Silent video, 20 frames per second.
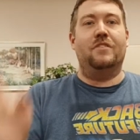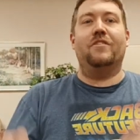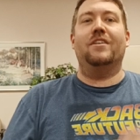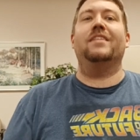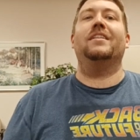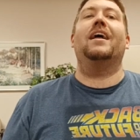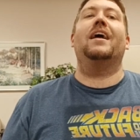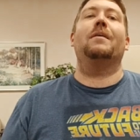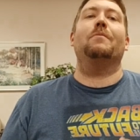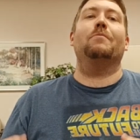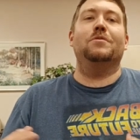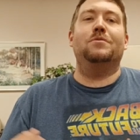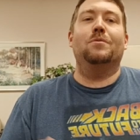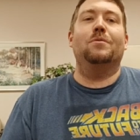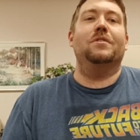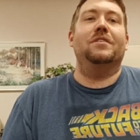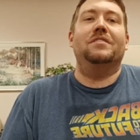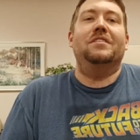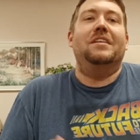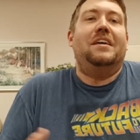and that
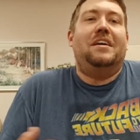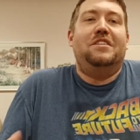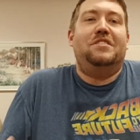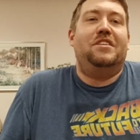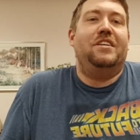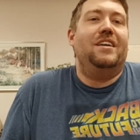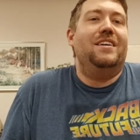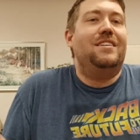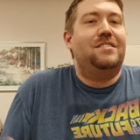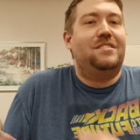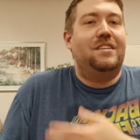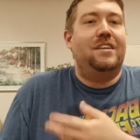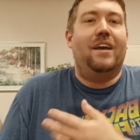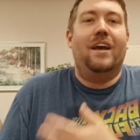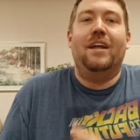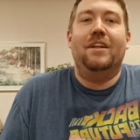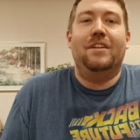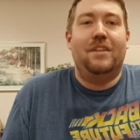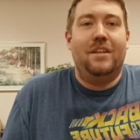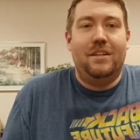resorted in like a DLC
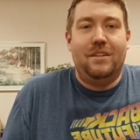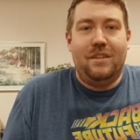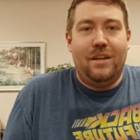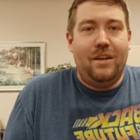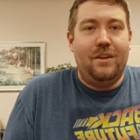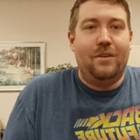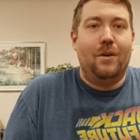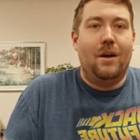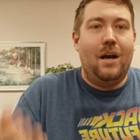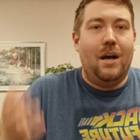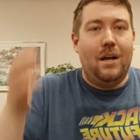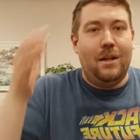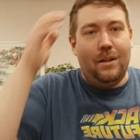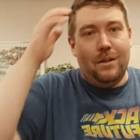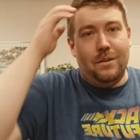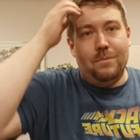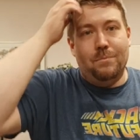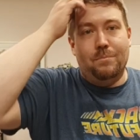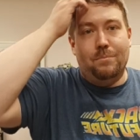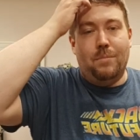ending later on
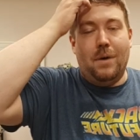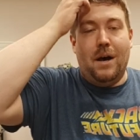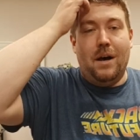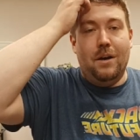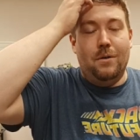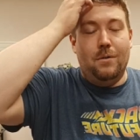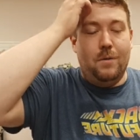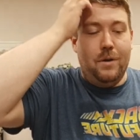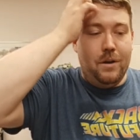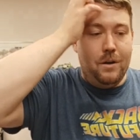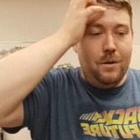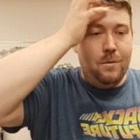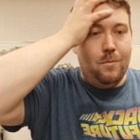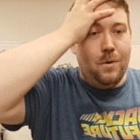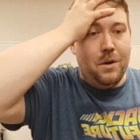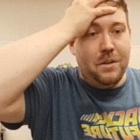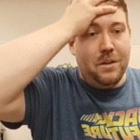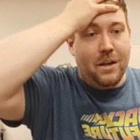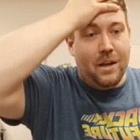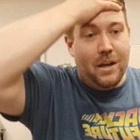and Bioware and
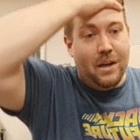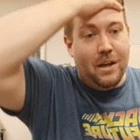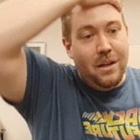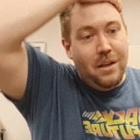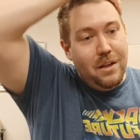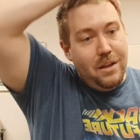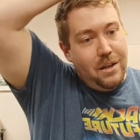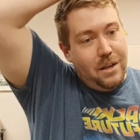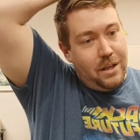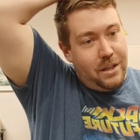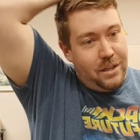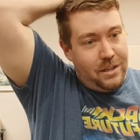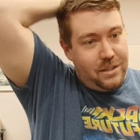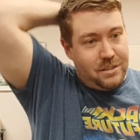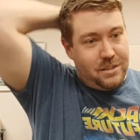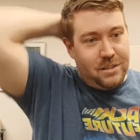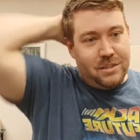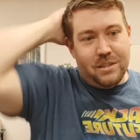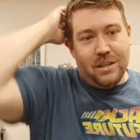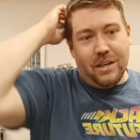whatnot. And it's
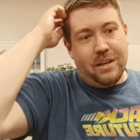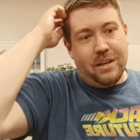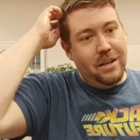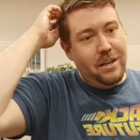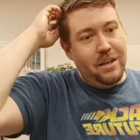just like